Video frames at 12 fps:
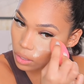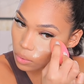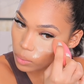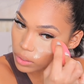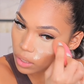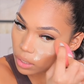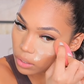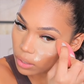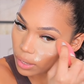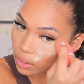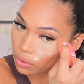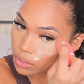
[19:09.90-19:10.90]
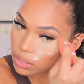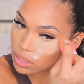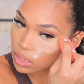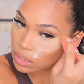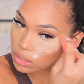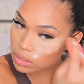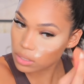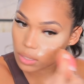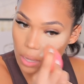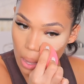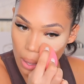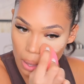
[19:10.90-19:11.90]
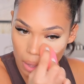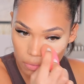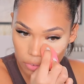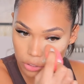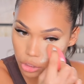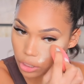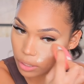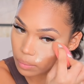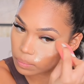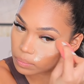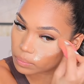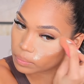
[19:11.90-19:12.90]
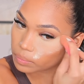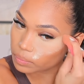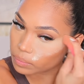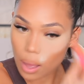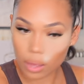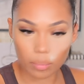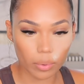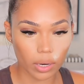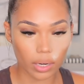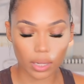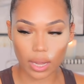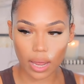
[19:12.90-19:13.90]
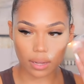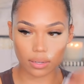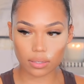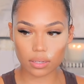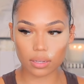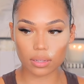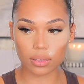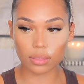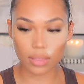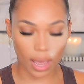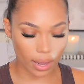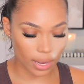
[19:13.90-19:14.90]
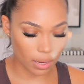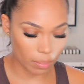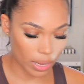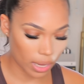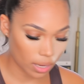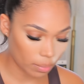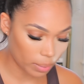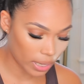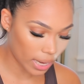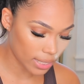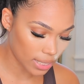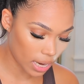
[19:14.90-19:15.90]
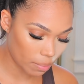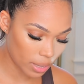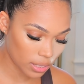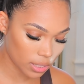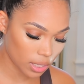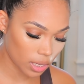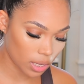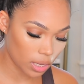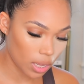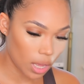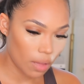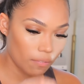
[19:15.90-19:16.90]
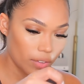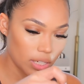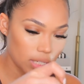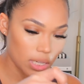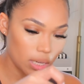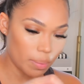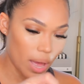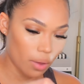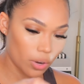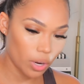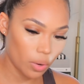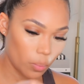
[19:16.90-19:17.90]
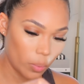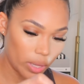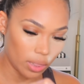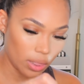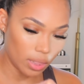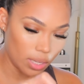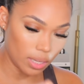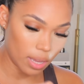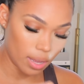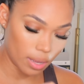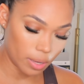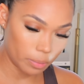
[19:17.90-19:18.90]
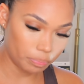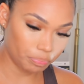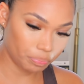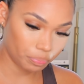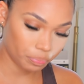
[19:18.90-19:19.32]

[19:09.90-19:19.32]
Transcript: with the under eye creasings for sure. And we're gonna let that kind of bake. But like I said, I mixed the Fenty powder with the um,